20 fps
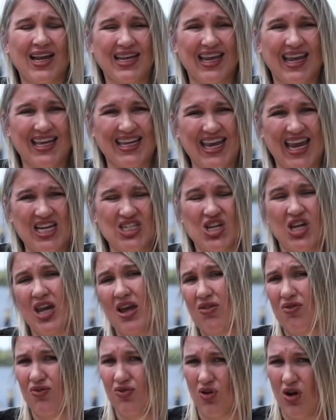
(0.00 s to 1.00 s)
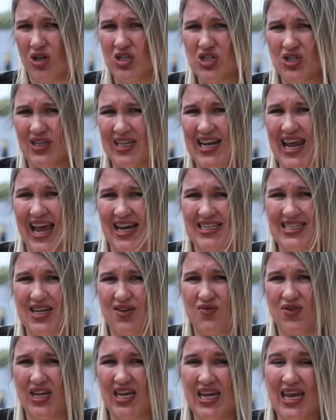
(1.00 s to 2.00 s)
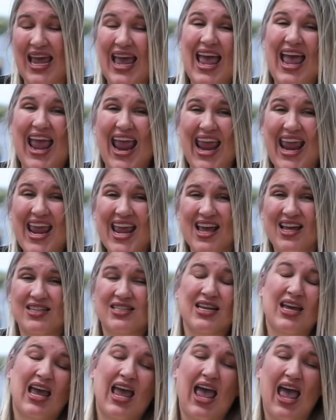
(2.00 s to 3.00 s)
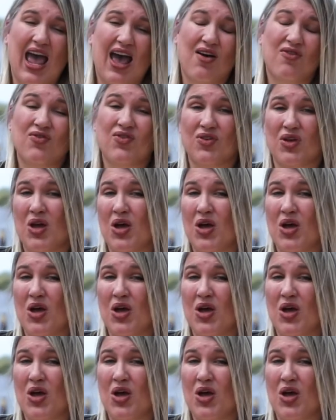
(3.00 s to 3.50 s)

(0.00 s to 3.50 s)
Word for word: engaging in fraudulent activity and have